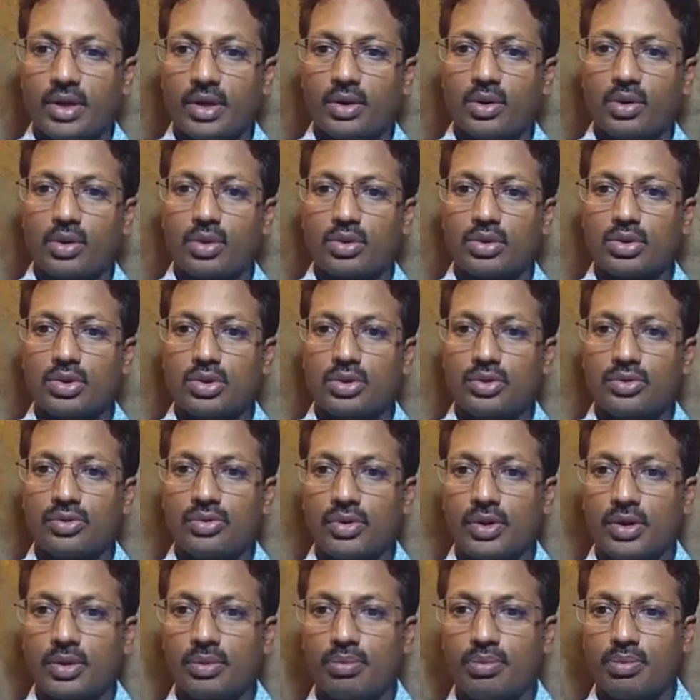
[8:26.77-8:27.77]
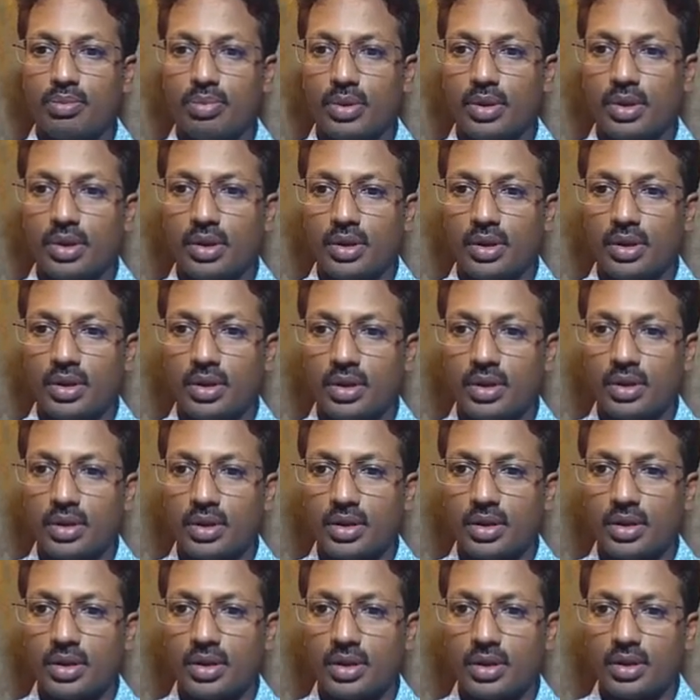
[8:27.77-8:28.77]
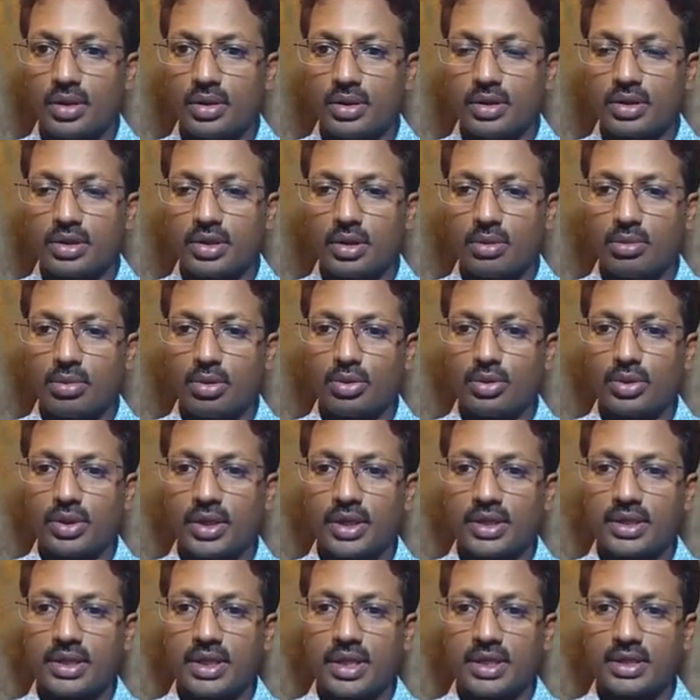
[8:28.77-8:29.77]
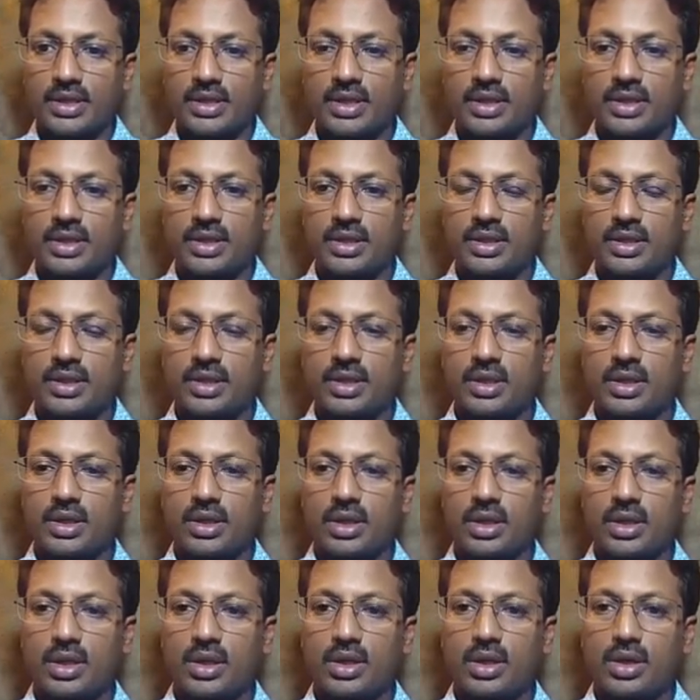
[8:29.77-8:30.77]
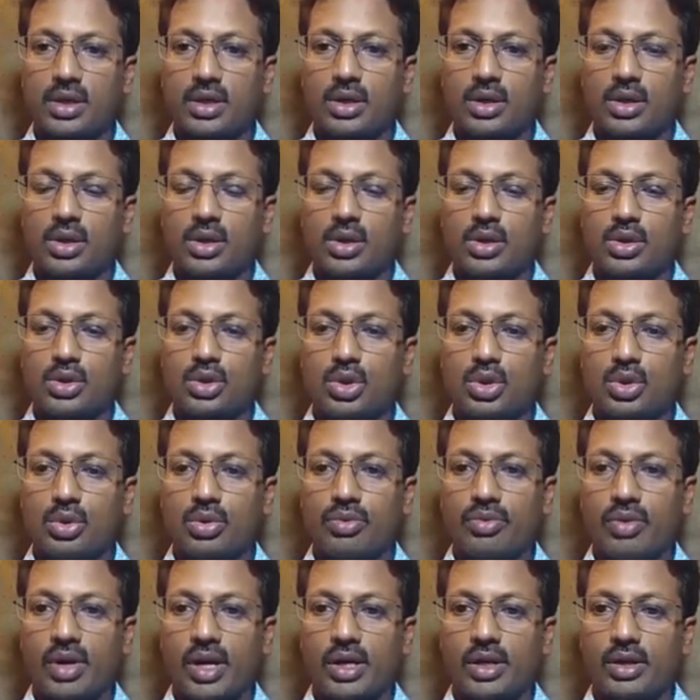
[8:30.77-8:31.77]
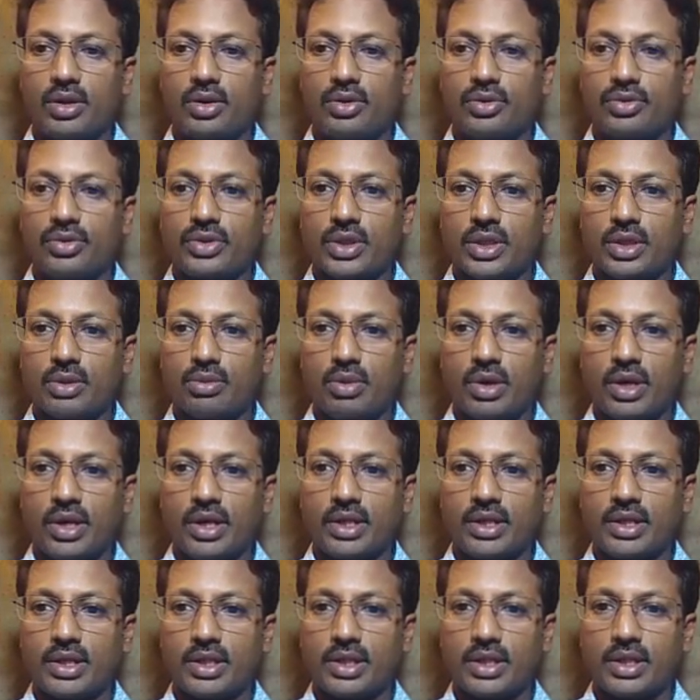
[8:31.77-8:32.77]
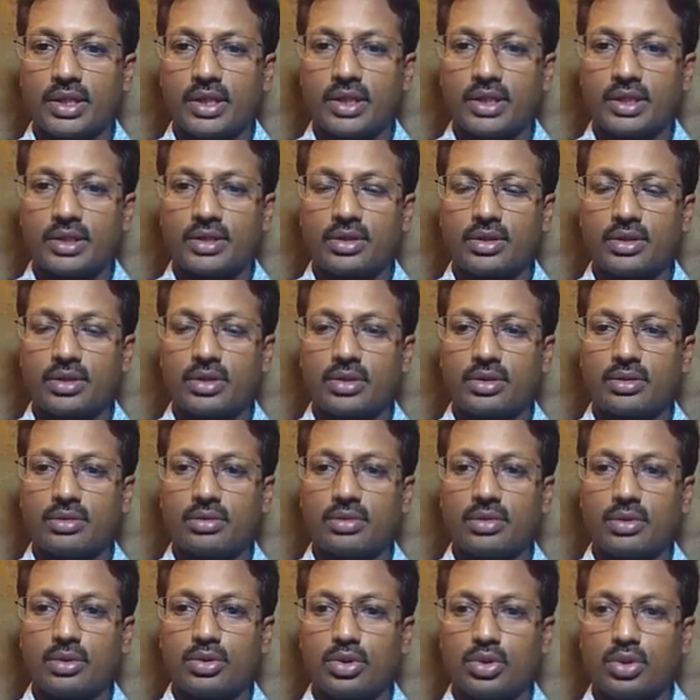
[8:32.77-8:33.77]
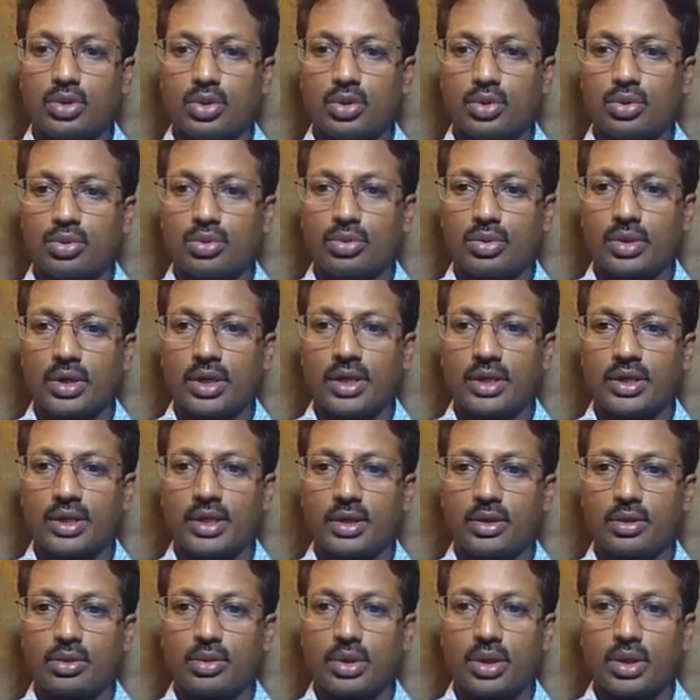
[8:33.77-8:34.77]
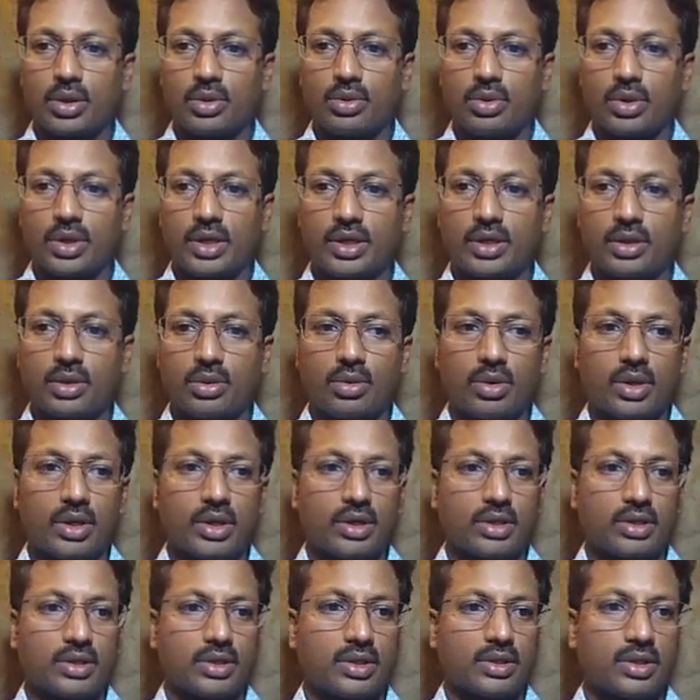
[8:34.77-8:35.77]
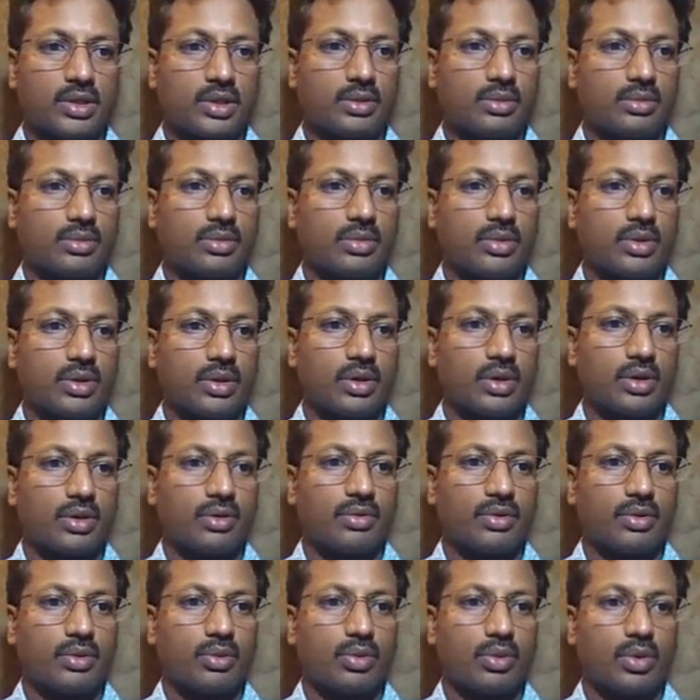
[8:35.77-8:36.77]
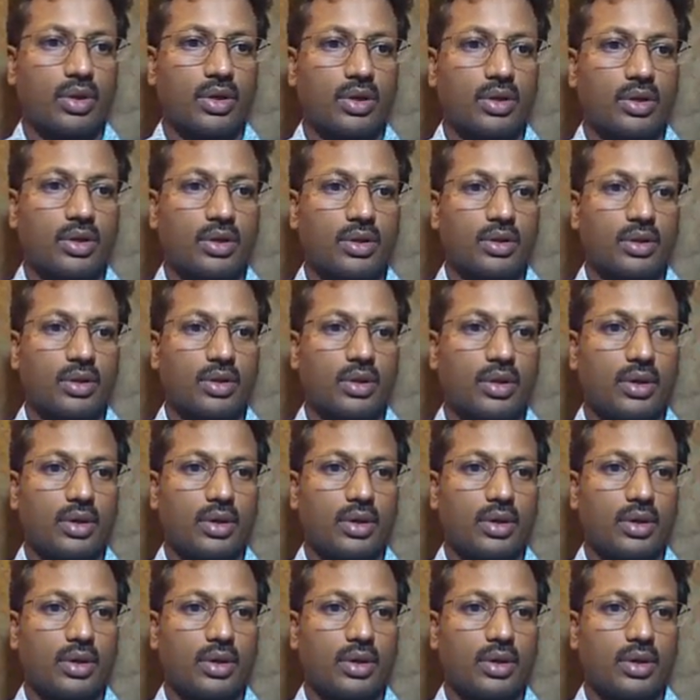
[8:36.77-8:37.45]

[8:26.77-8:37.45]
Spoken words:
We can also flip this about the x-axis to a value of say 180 degrees or so. I think you can rotate the coordinate system if you want